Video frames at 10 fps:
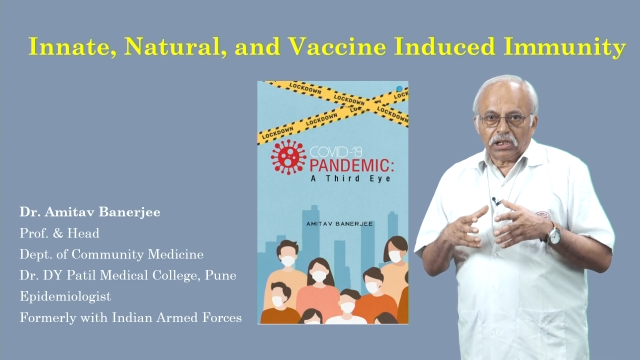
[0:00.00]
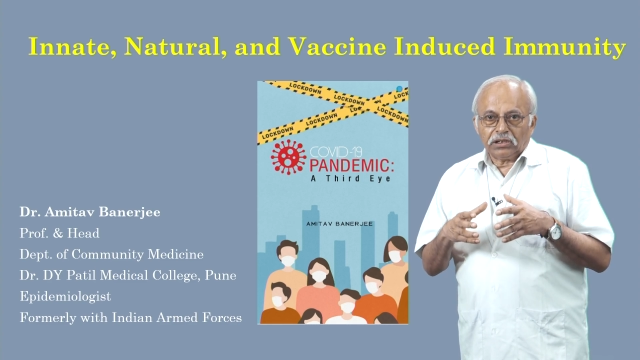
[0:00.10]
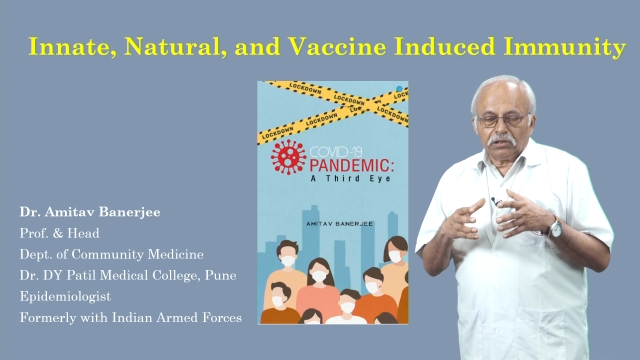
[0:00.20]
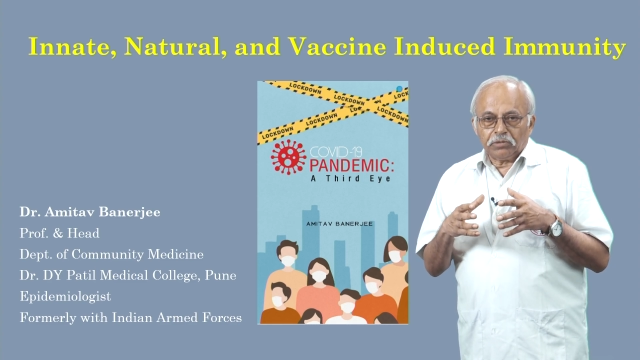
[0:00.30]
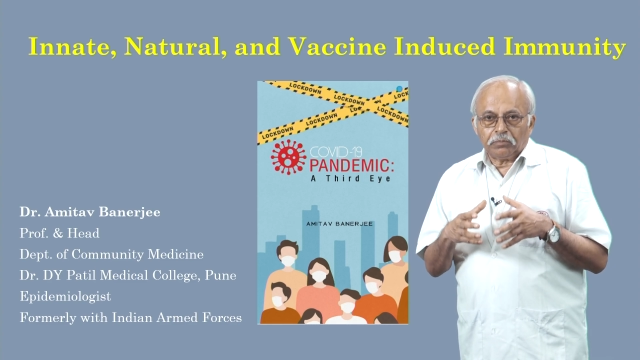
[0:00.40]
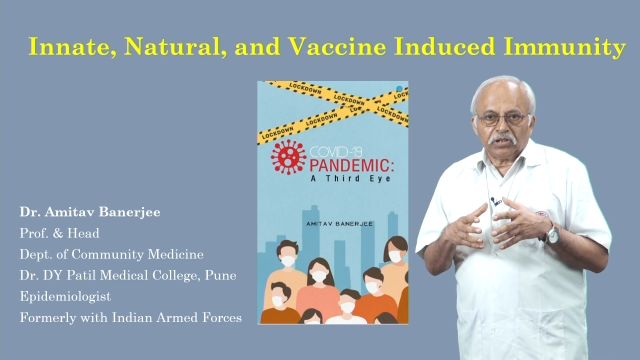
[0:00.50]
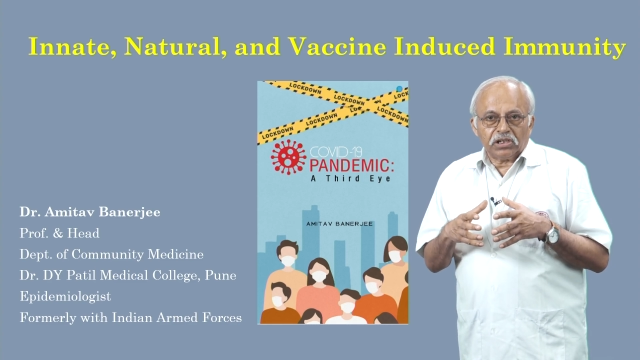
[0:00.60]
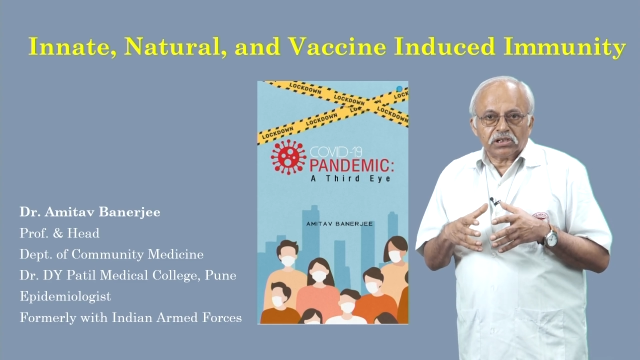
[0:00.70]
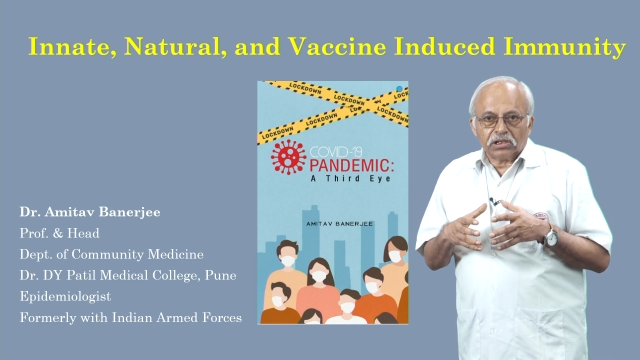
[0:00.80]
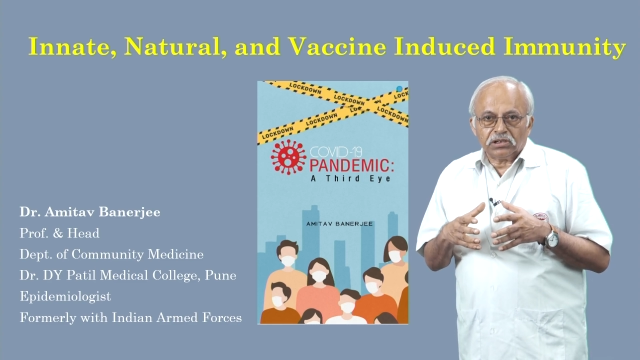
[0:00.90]
and the
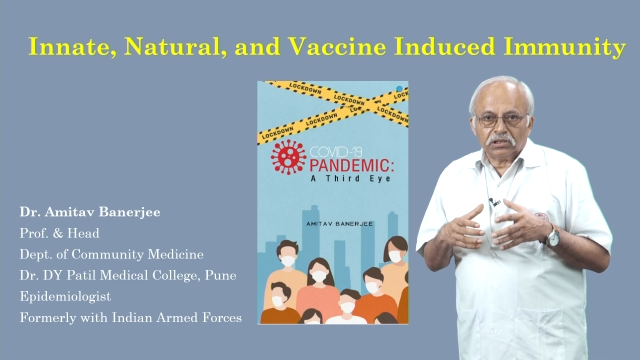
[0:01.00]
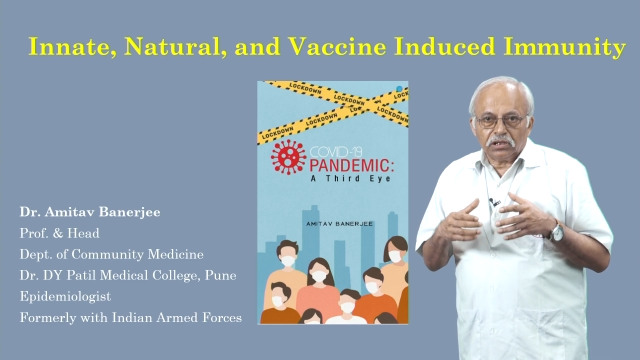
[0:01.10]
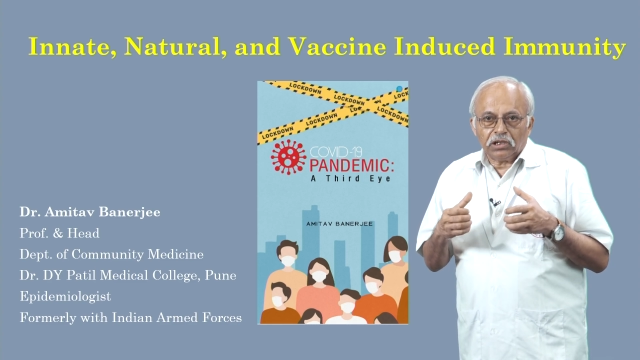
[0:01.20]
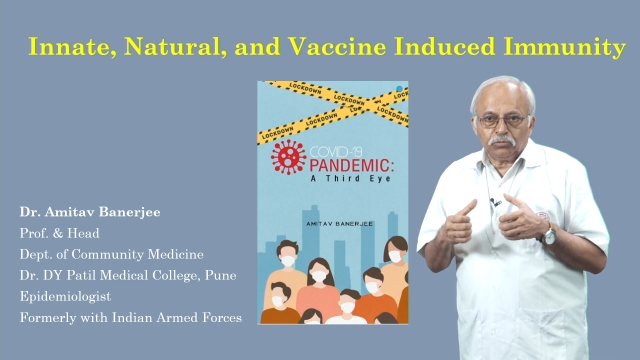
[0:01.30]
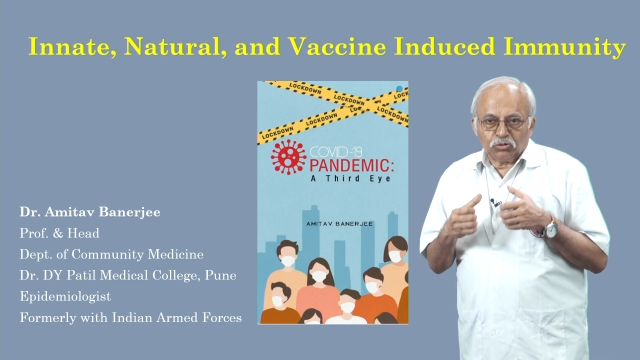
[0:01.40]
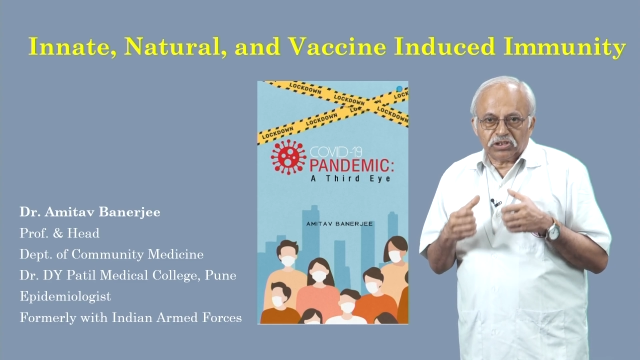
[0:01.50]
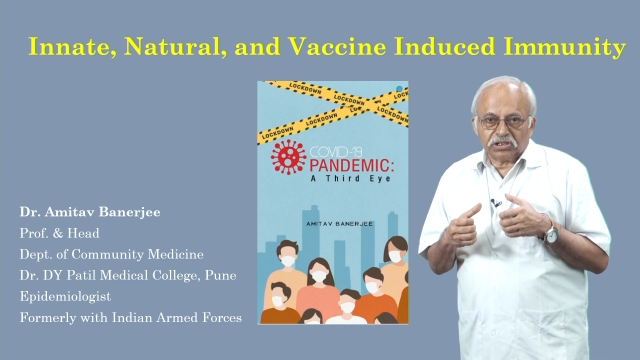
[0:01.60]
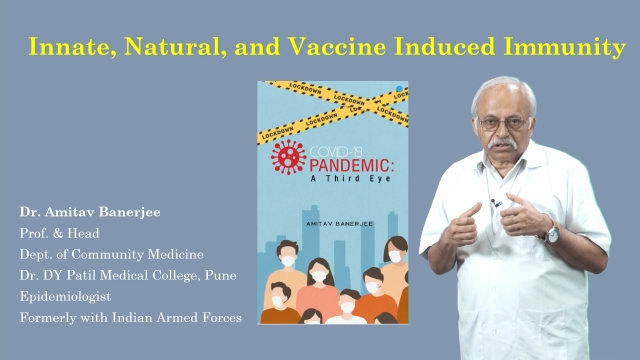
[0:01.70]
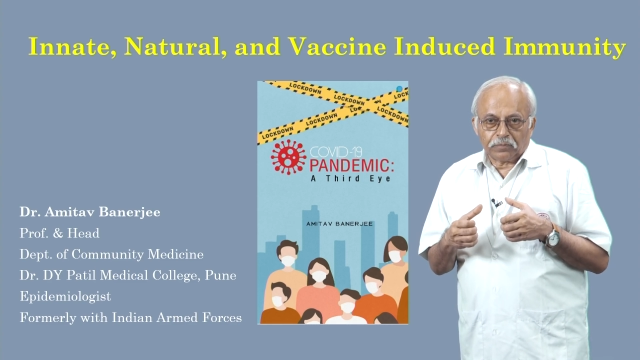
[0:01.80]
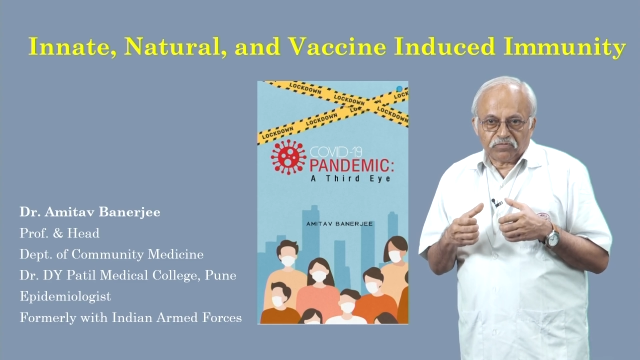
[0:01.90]
memory cells in the immune
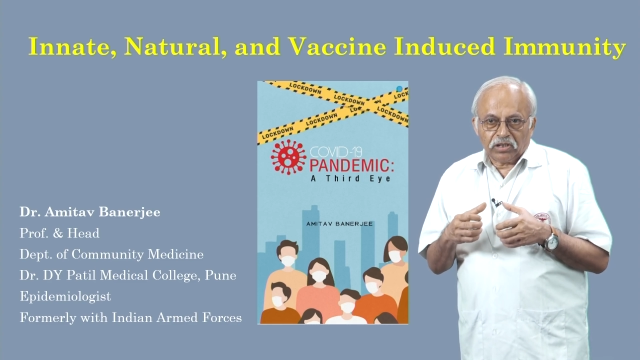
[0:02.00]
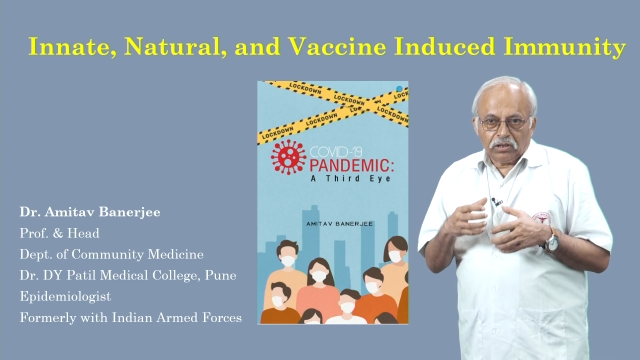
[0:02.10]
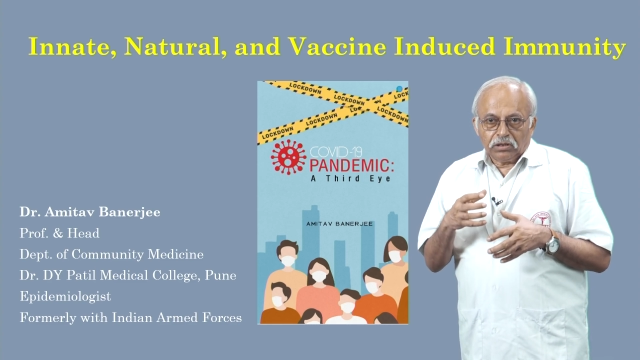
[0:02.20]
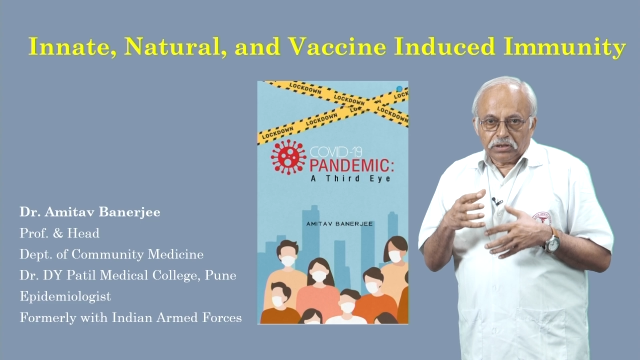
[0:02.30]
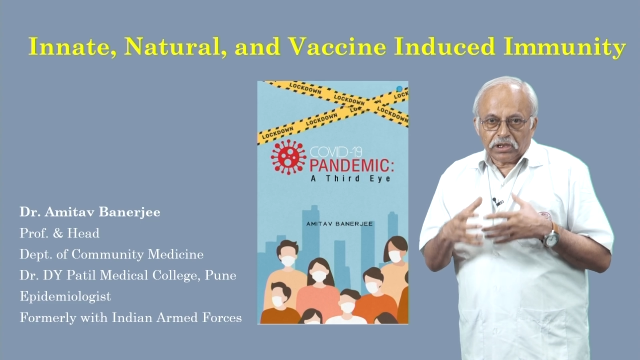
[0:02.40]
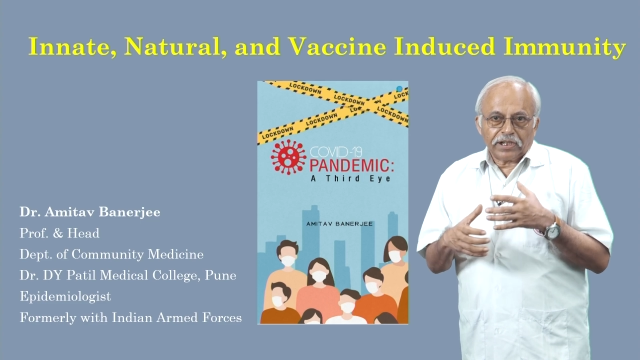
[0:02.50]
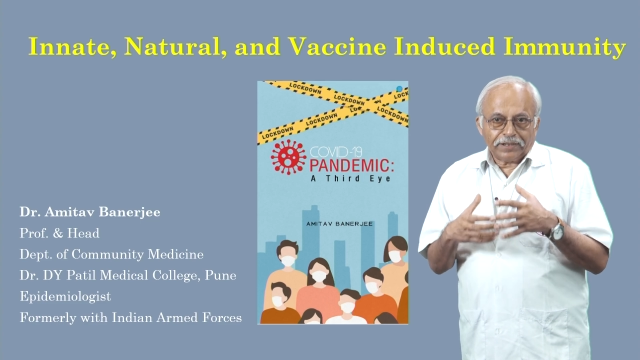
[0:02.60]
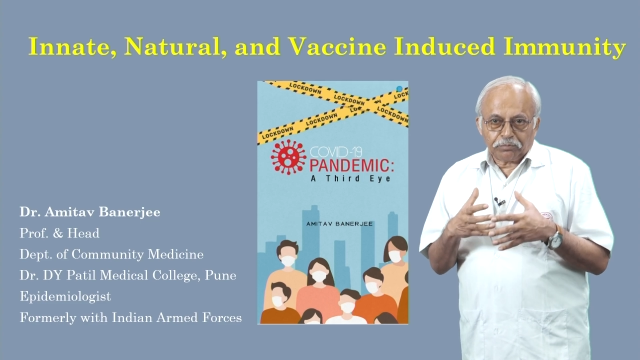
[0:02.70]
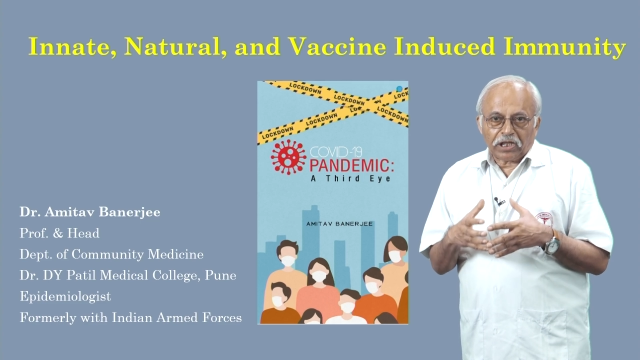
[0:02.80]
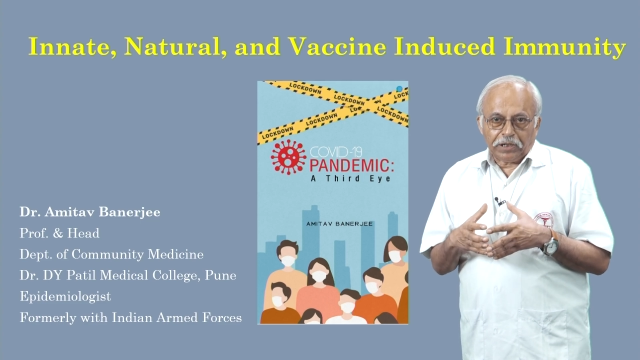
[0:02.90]
system, they
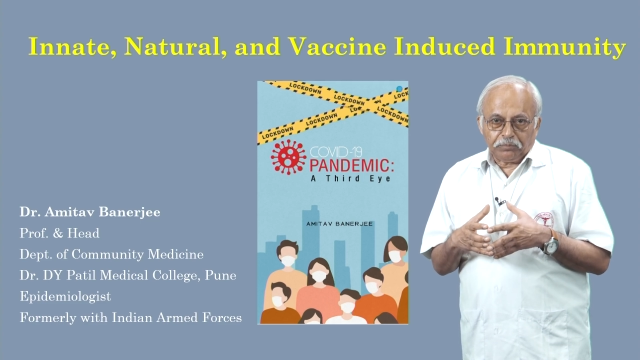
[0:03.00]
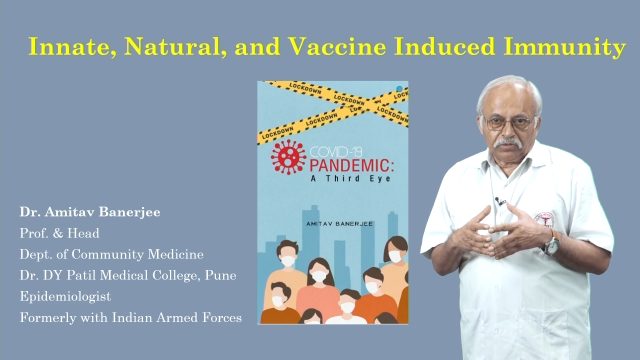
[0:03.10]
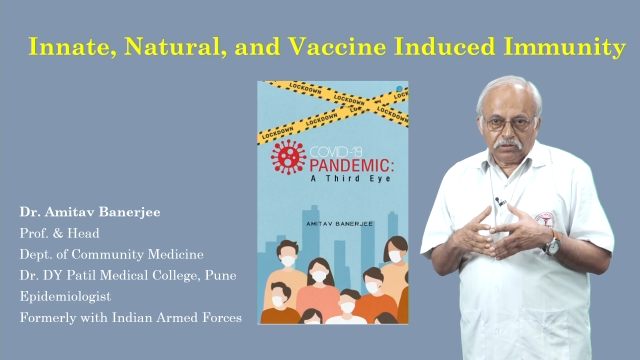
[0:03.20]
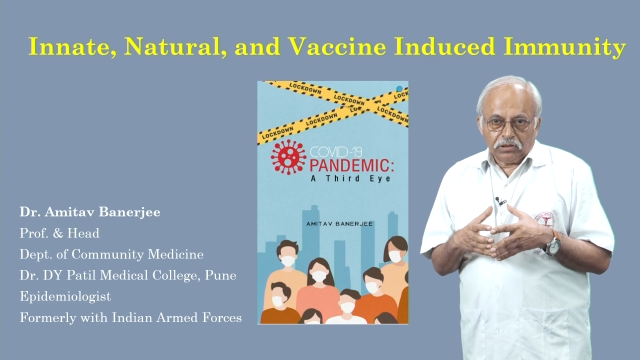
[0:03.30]
get primed.